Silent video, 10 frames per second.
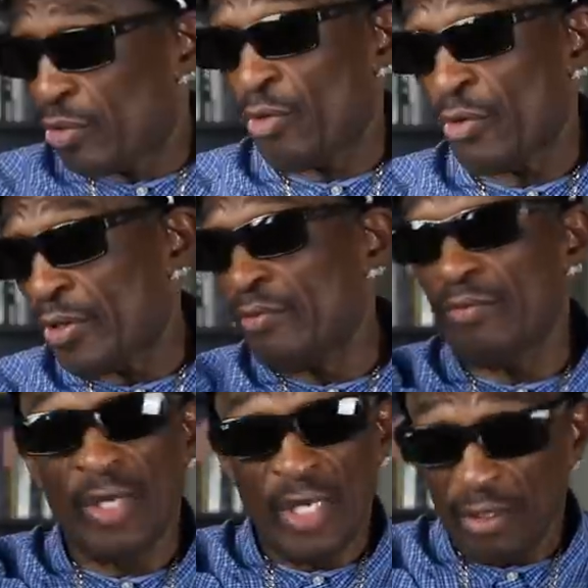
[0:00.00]
the corner
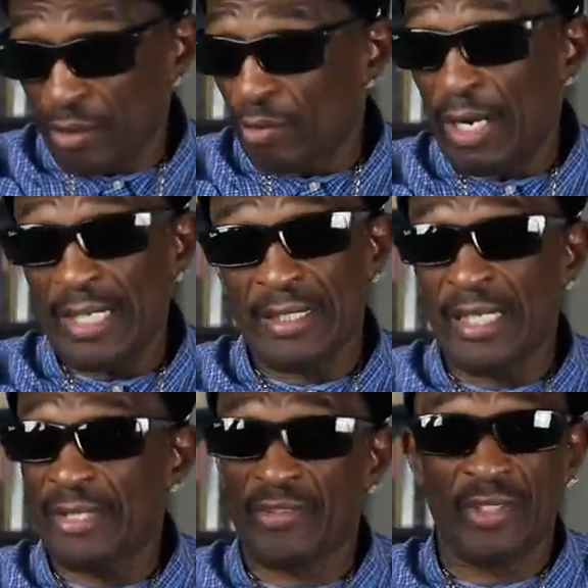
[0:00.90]
and look right
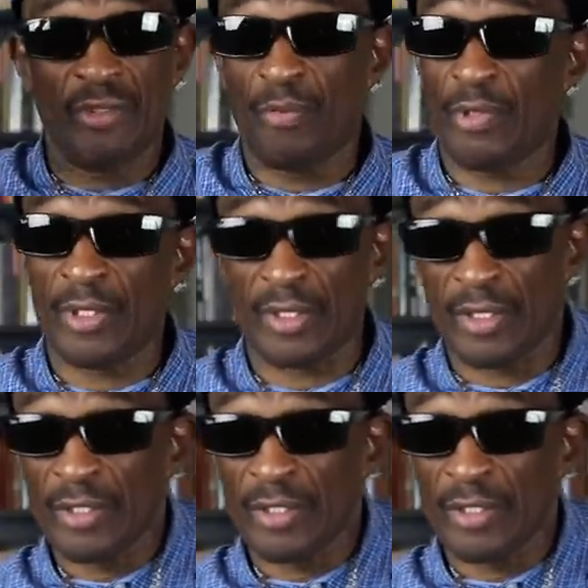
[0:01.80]
there and see the park.